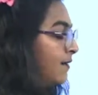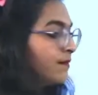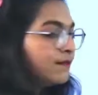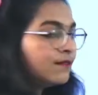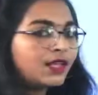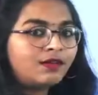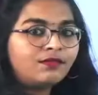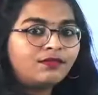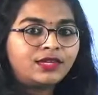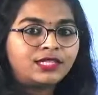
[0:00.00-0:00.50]

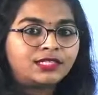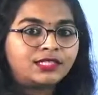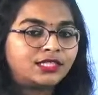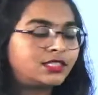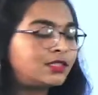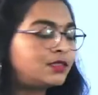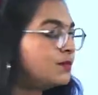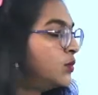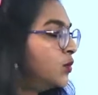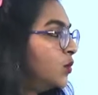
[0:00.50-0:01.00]
Now we'll
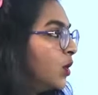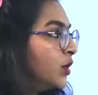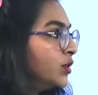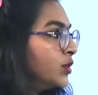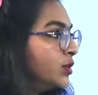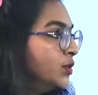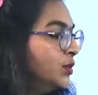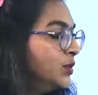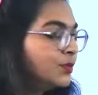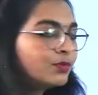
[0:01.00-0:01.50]
just move on
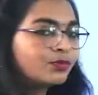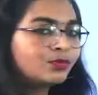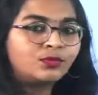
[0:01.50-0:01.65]
to,